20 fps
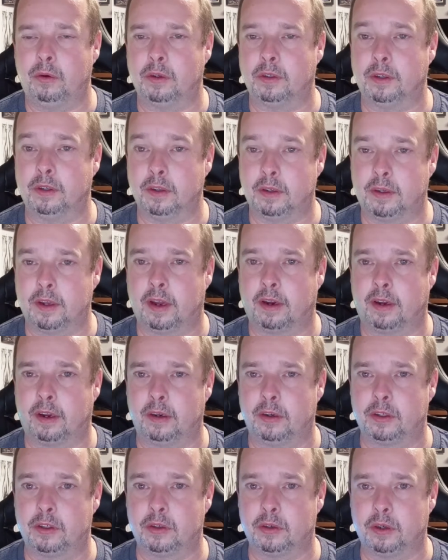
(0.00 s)
who is in the tech
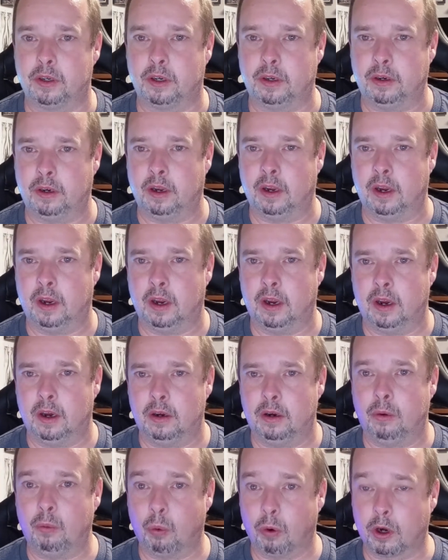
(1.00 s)
industry,
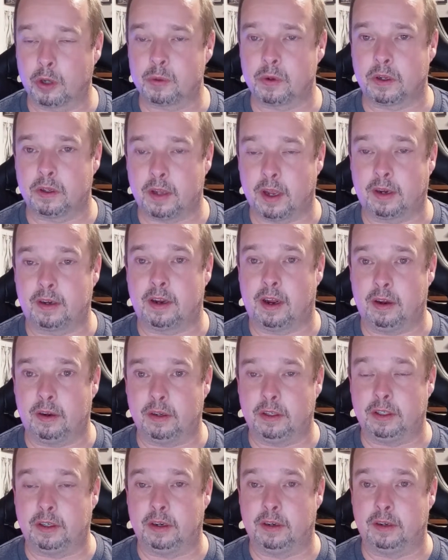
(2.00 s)
who works with
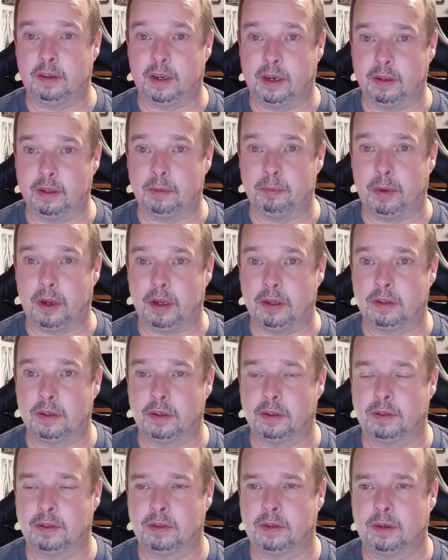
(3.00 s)
technology on a daily
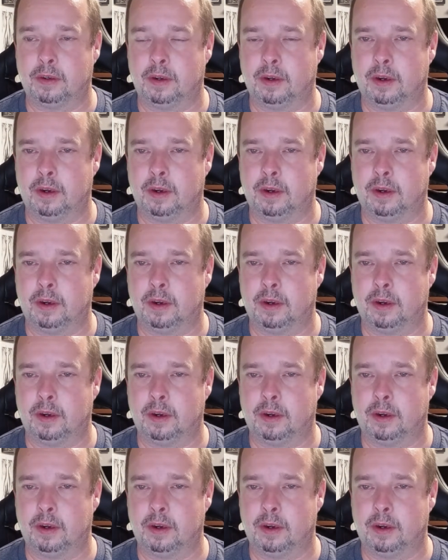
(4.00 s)
basis.